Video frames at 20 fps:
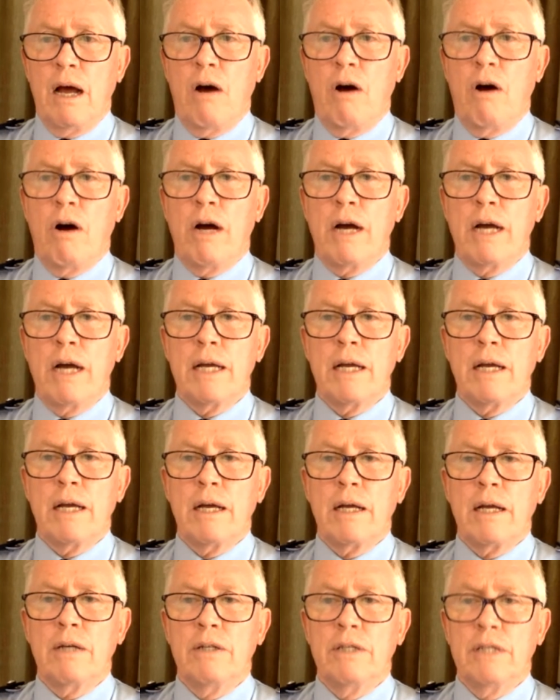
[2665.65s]
I
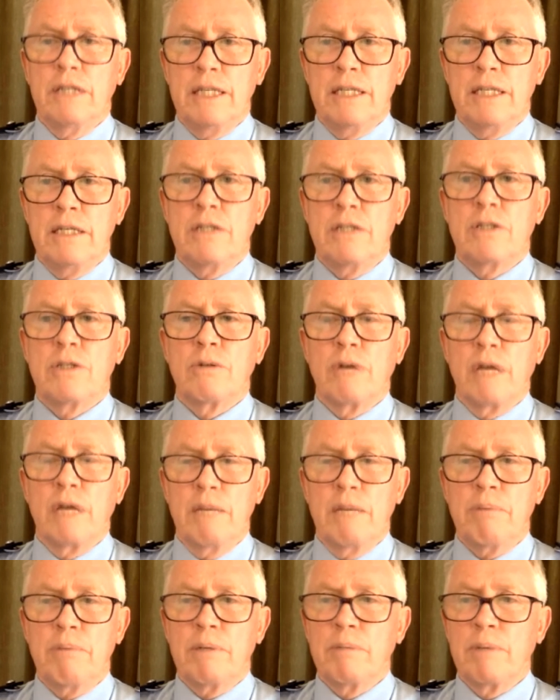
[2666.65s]
needed to
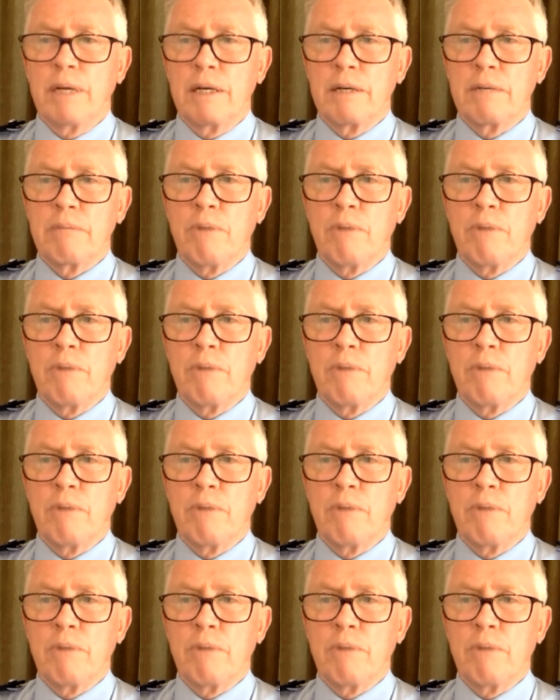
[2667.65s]
implement